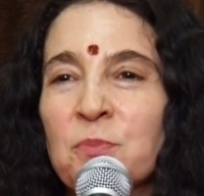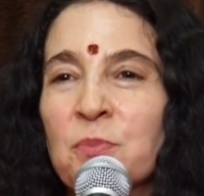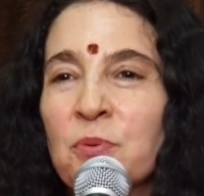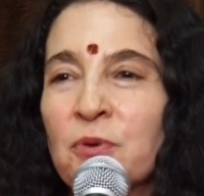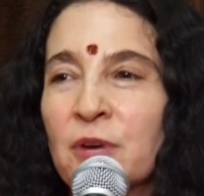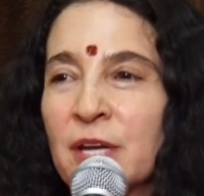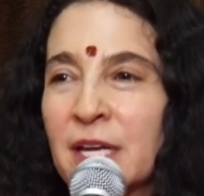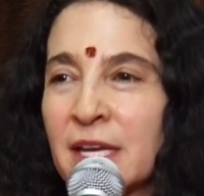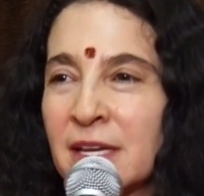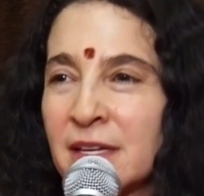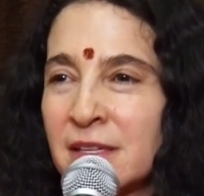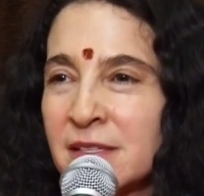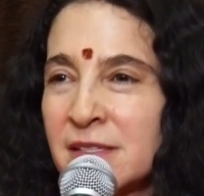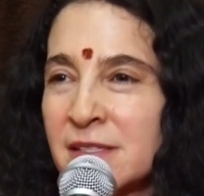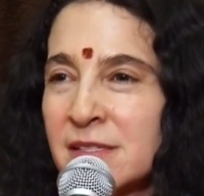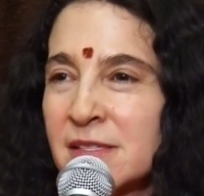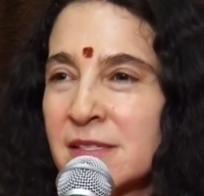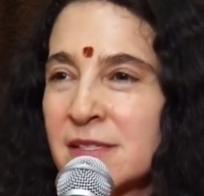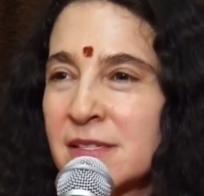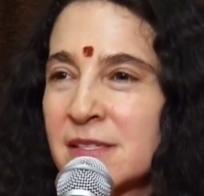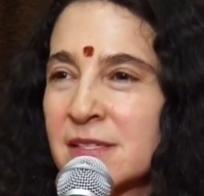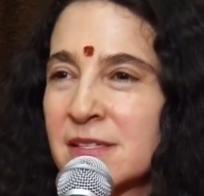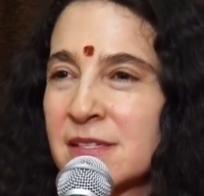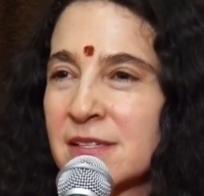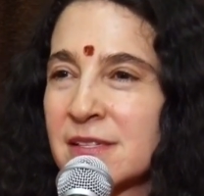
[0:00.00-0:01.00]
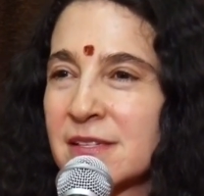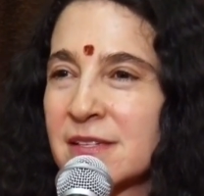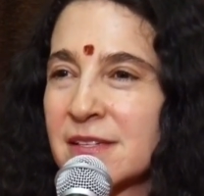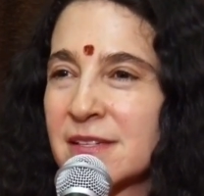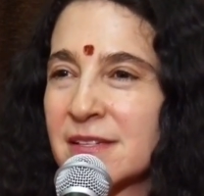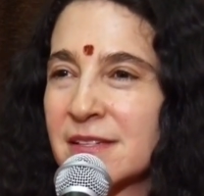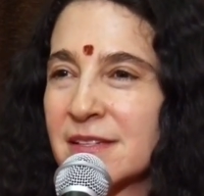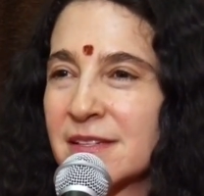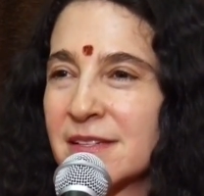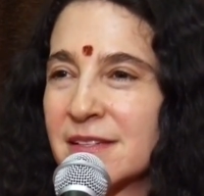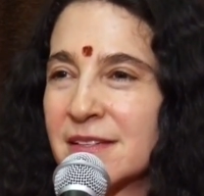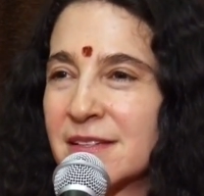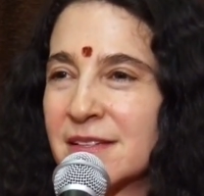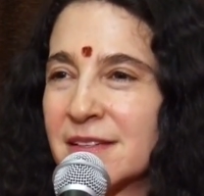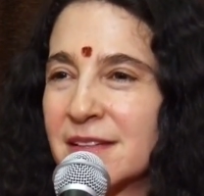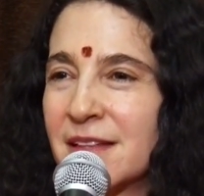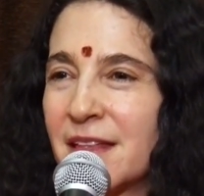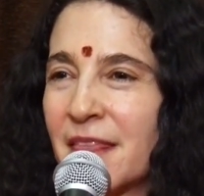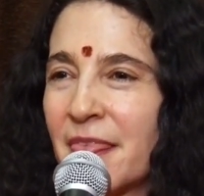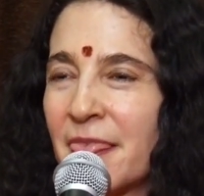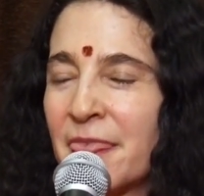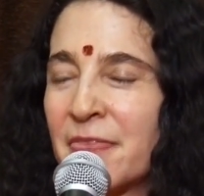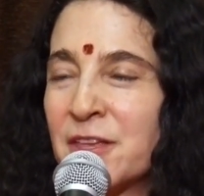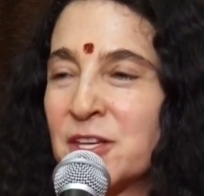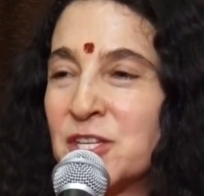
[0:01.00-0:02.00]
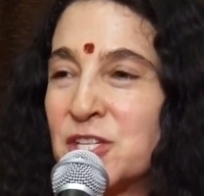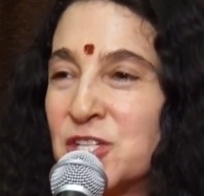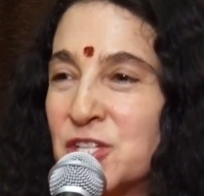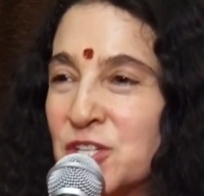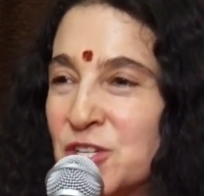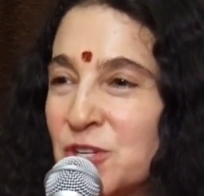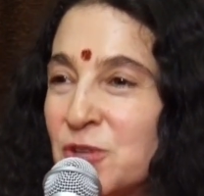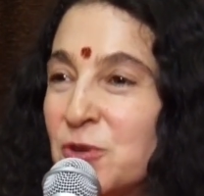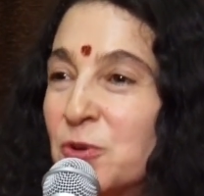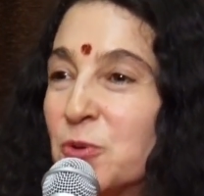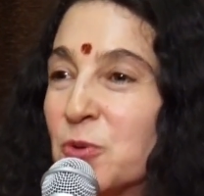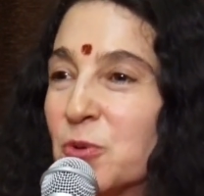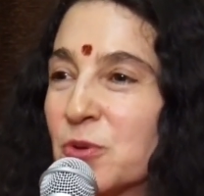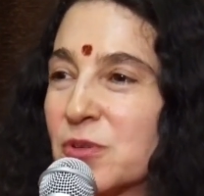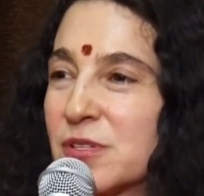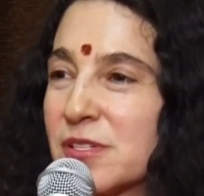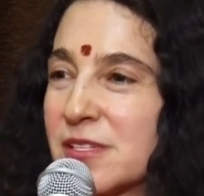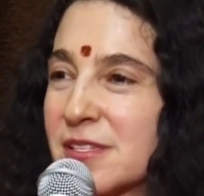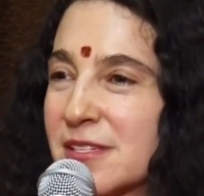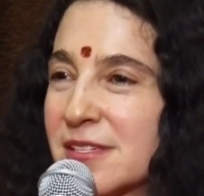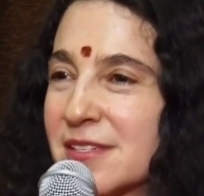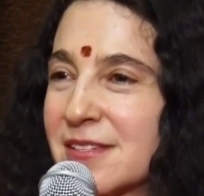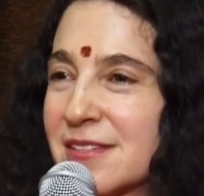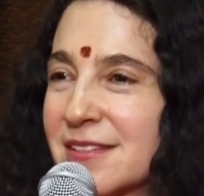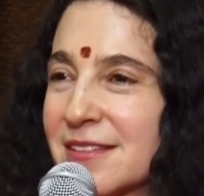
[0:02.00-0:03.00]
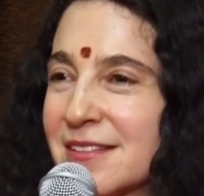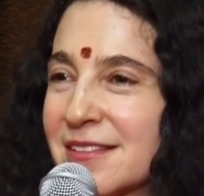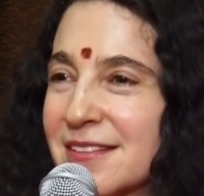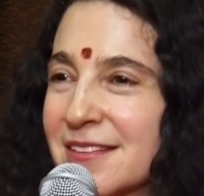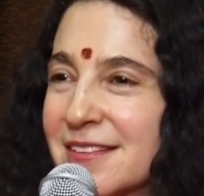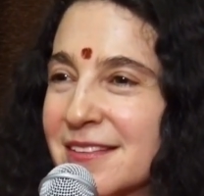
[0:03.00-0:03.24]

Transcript: brings the juice